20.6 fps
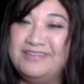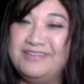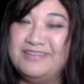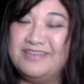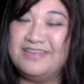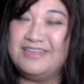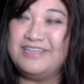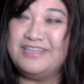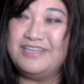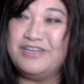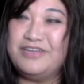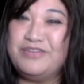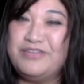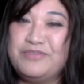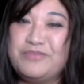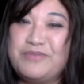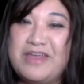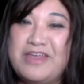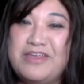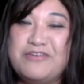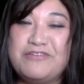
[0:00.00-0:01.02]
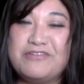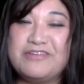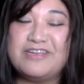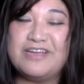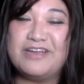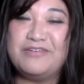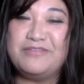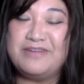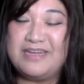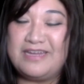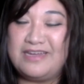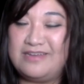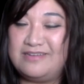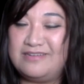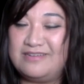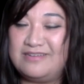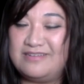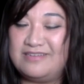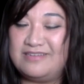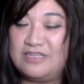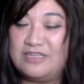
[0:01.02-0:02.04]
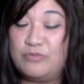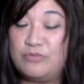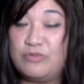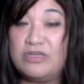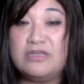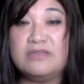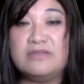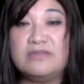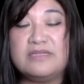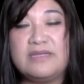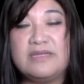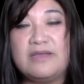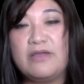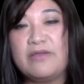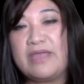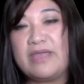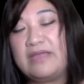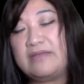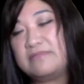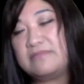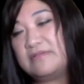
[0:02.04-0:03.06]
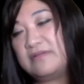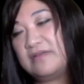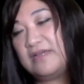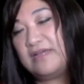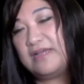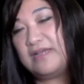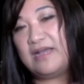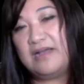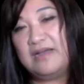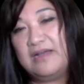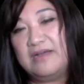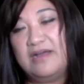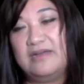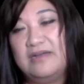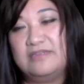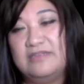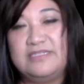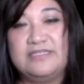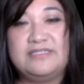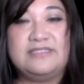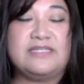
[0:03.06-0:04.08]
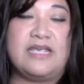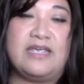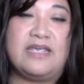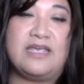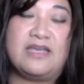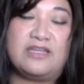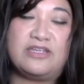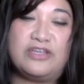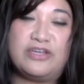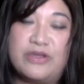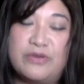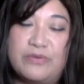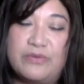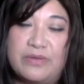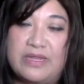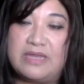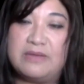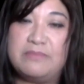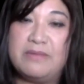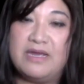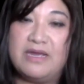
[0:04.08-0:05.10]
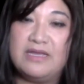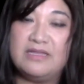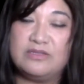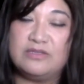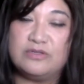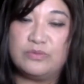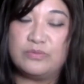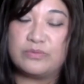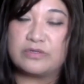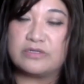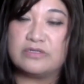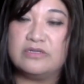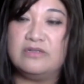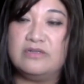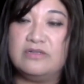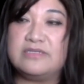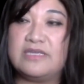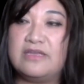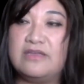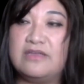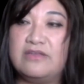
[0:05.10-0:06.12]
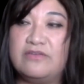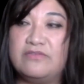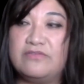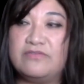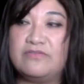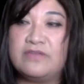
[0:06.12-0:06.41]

at the rate you're going, well, okay. I'll just say it. In my little world of